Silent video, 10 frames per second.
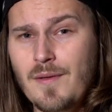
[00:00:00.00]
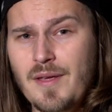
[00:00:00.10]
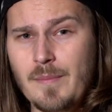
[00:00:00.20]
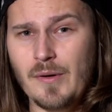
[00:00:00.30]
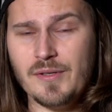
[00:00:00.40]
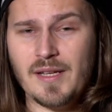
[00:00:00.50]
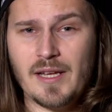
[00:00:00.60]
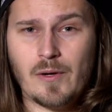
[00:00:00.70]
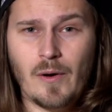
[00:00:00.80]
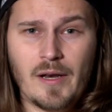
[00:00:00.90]
the most
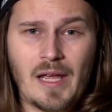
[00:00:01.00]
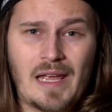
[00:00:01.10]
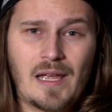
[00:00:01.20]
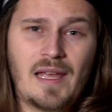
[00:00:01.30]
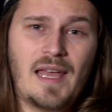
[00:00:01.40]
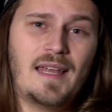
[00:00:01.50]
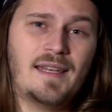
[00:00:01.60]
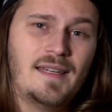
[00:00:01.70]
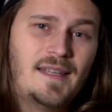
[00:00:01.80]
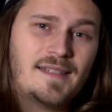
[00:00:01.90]
iconic, and
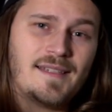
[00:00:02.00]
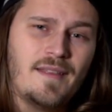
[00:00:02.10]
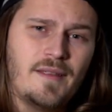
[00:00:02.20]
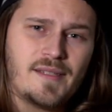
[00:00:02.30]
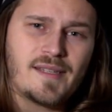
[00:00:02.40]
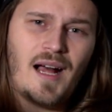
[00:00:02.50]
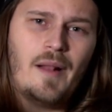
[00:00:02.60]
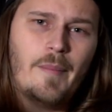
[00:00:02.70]
it is the skull